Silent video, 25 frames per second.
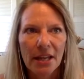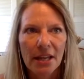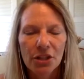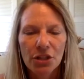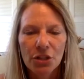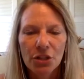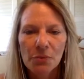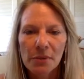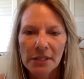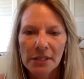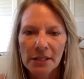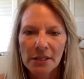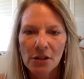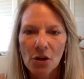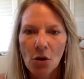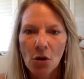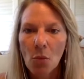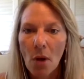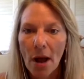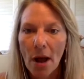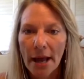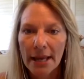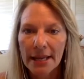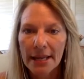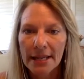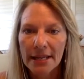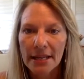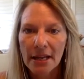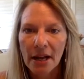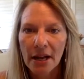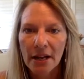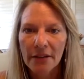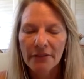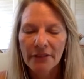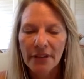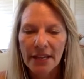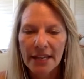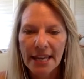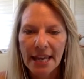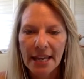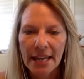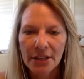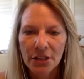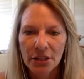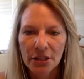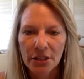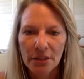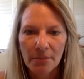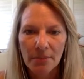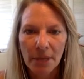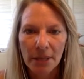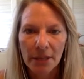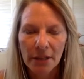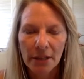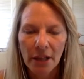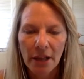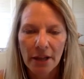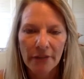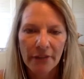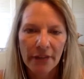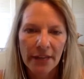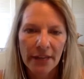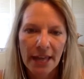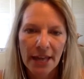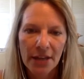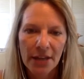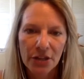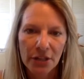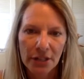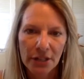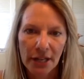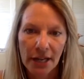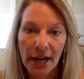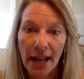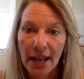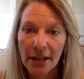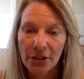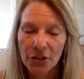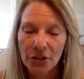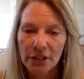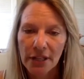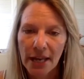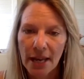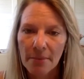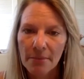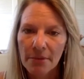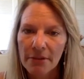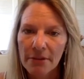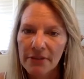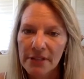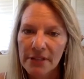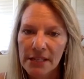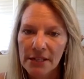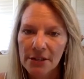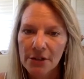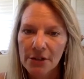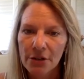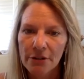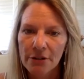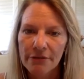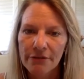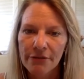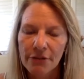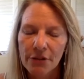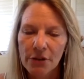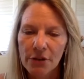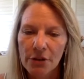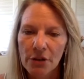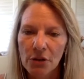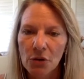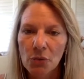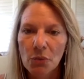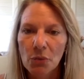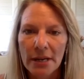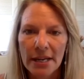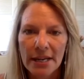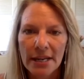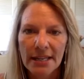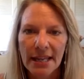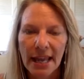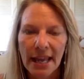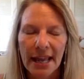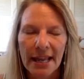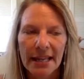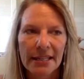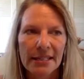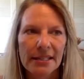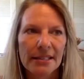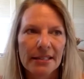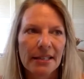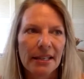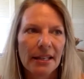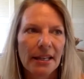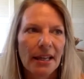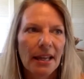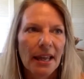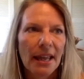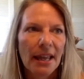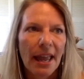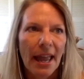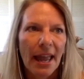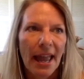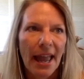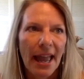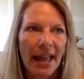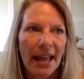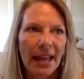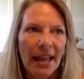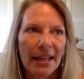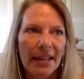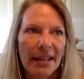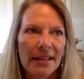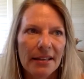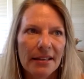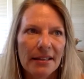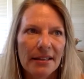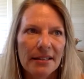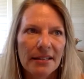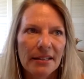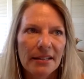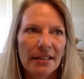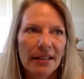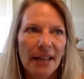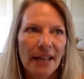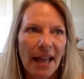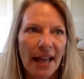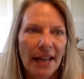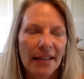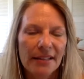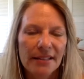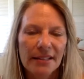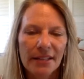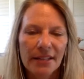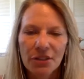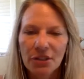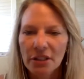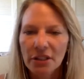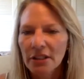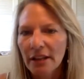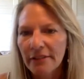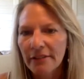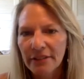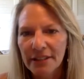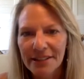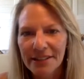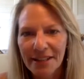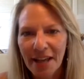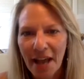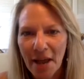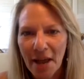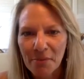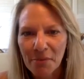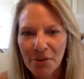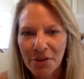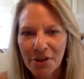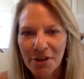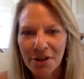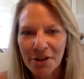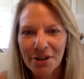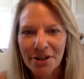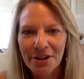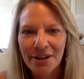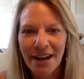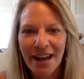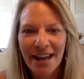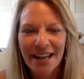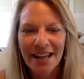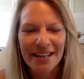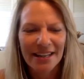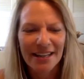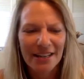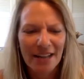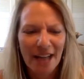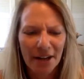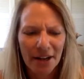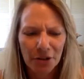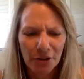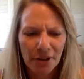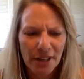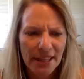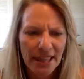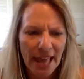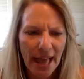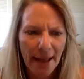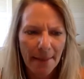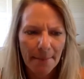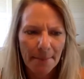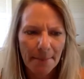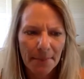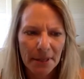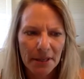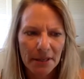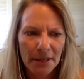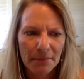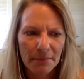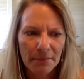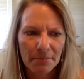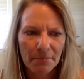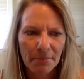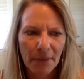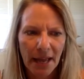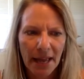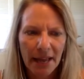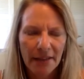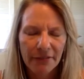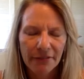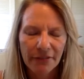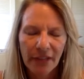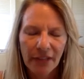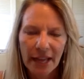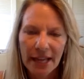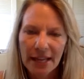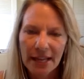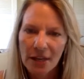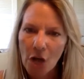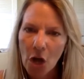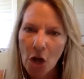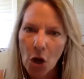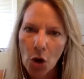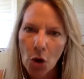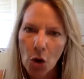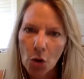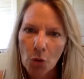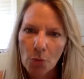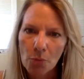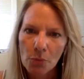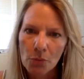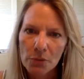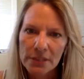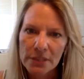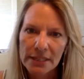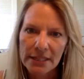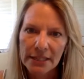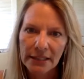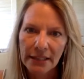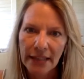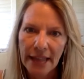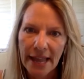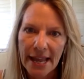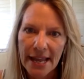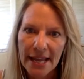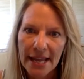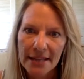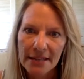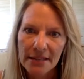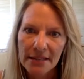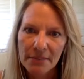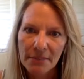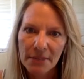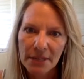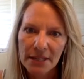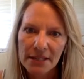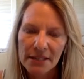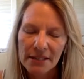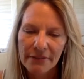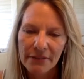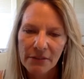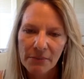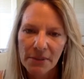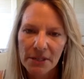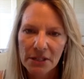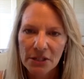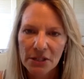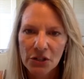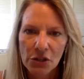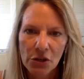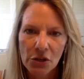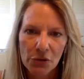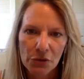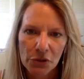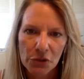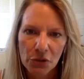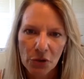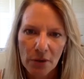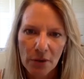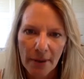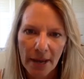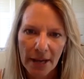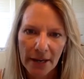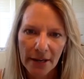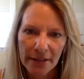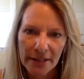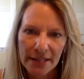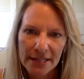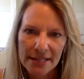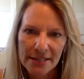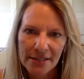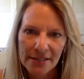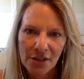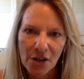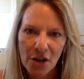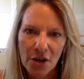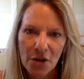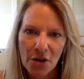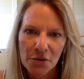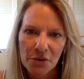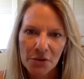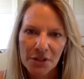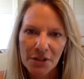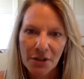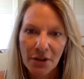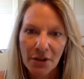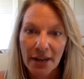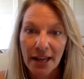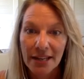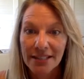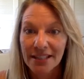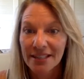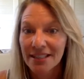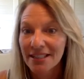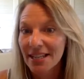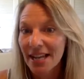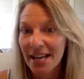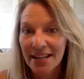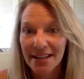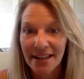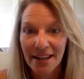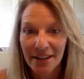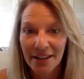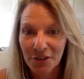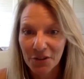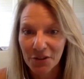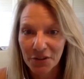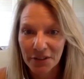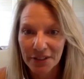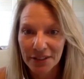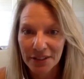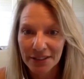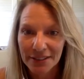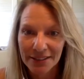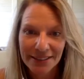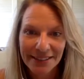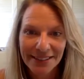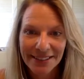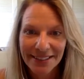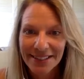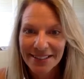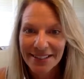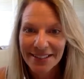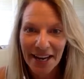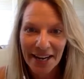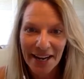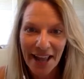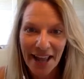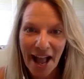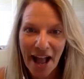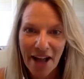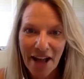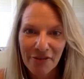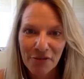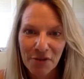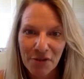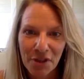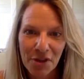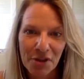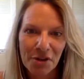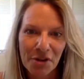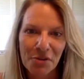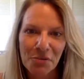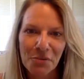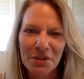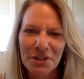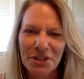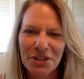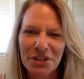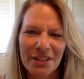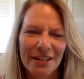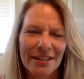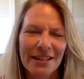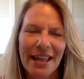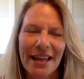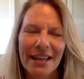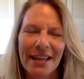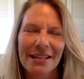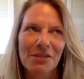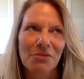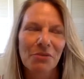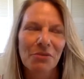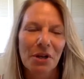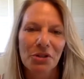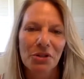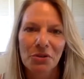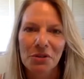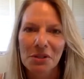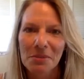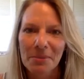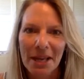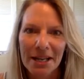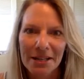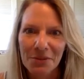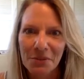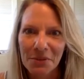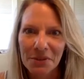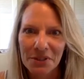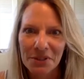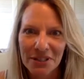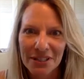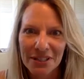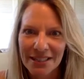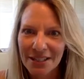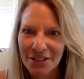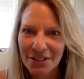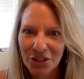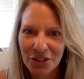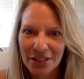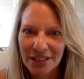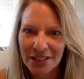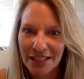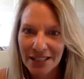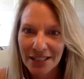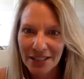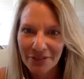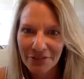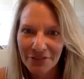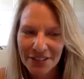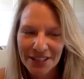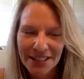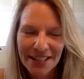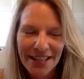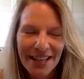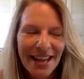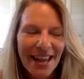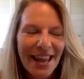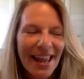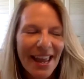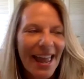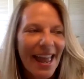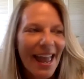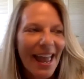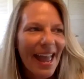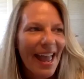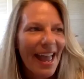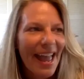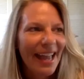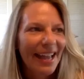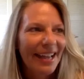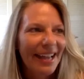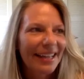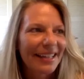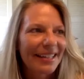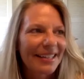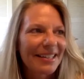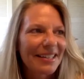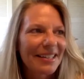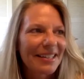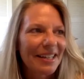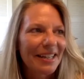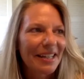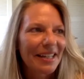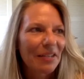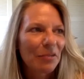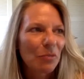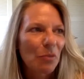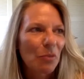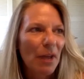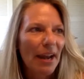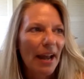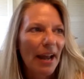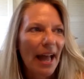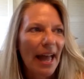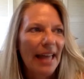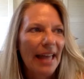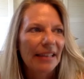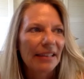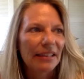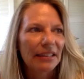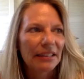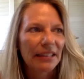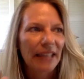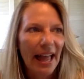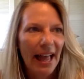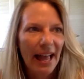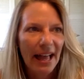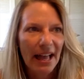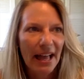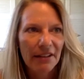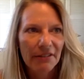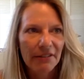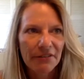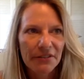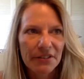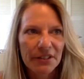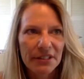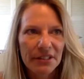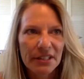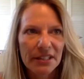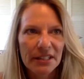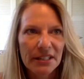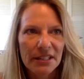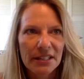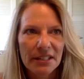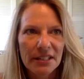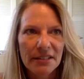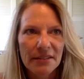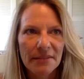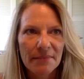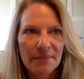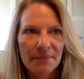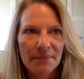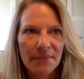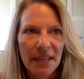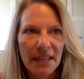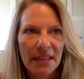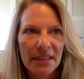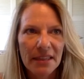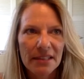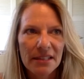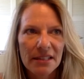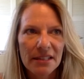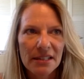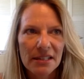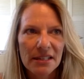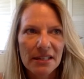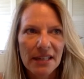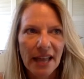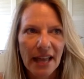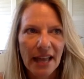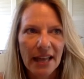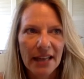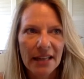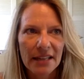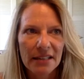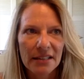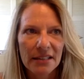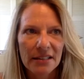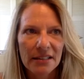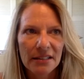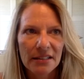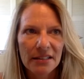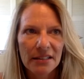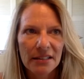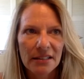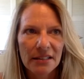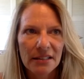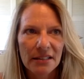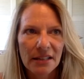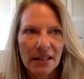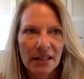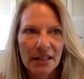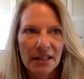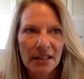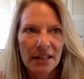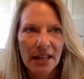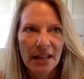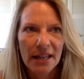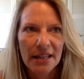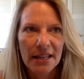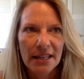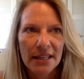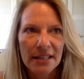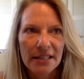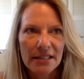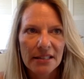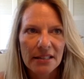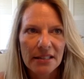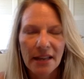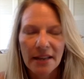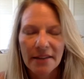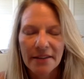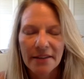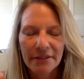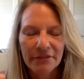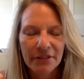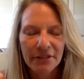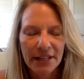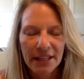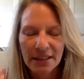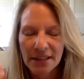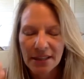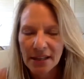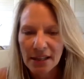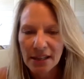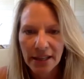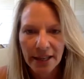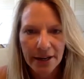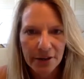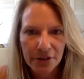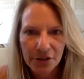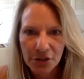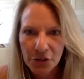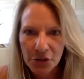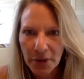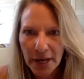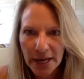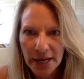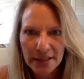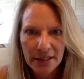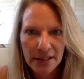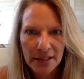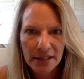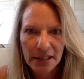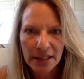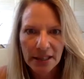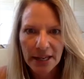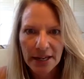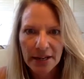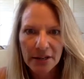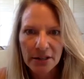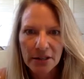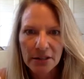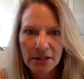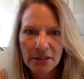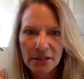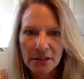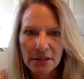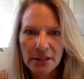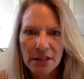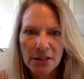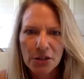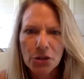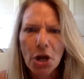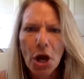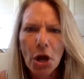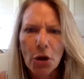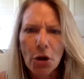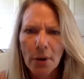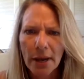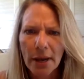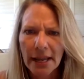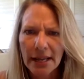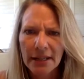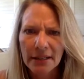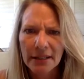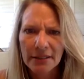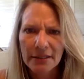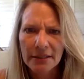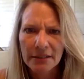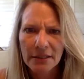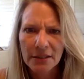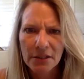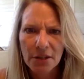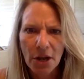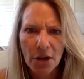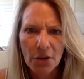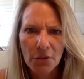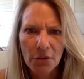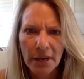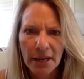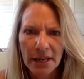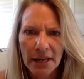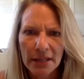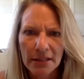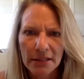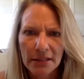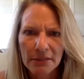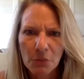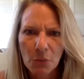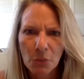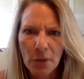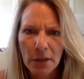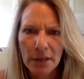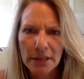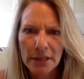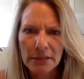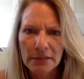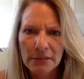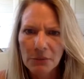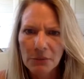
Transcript: She was in Hawaii on vacation, a month-long vacation, and I actually came to visit her for a week and had such a lovely time with her. And not only that, but my flight home was delayed because of a big snowstorm out on the East Coast. So I got to stay an extra day and a half with her, which again, in retrospect, was just such a gift. And when I left, and this is that, I guess I never get the Claire's right. The knowing one.